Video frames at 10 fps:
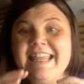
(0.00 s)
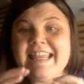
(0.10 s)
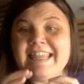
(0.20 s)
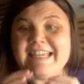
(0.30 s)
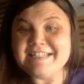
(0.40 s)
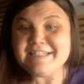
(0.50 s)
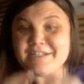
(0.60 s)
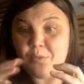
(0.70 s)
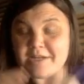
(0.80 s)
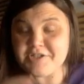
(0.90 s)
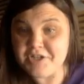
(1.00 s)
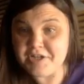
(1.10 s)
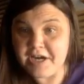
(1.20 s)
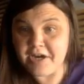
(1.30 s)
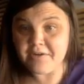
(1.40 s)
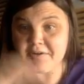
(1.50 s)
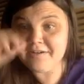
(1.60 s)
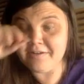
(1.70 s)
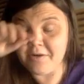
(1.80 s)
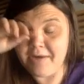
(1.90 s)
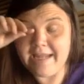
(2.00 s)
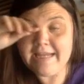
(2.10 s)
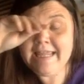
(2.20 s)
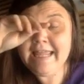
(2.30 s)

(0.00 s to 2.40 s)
this questionnaire, all right,